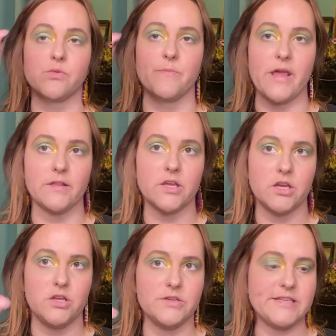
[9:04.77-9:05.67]
So we're mainly
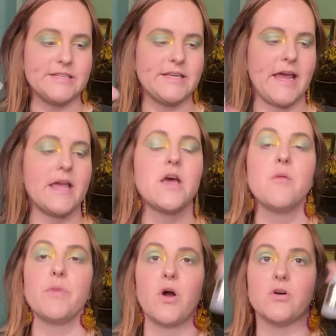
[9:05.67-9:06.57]
going to use it today,
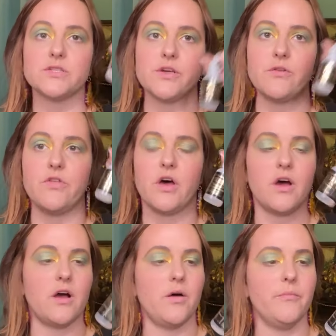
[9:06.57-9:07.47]
but also
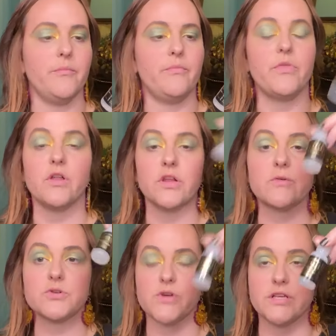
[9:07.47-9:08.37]
the
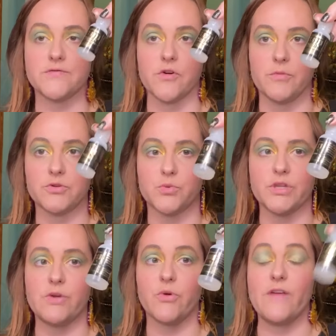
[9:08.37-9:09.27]
liquid transformer is
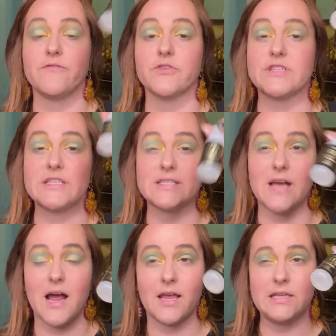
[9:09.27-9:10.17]
really great for
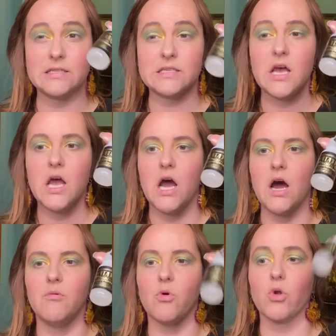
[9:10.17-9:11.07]
designs
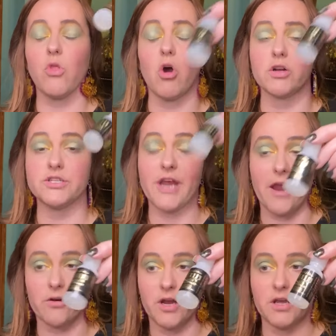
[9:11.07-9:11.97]
or large
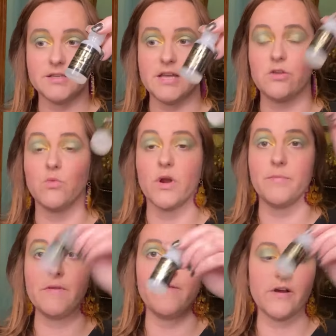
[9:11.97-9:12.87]
areas that you want
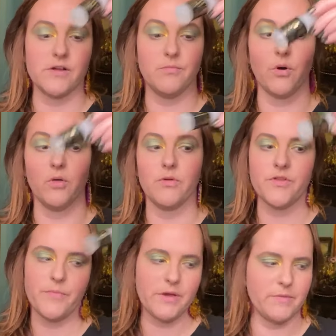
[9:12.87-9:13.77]
to be very bold
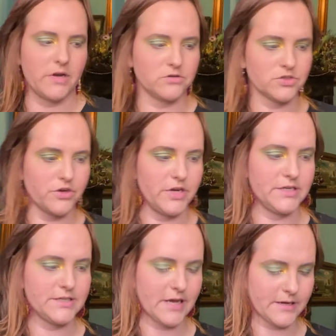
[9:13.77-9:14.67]
with the pigment. And I'll show you in
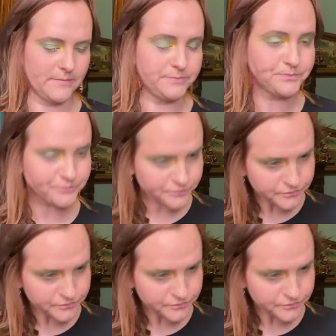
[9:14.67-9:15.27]
a second.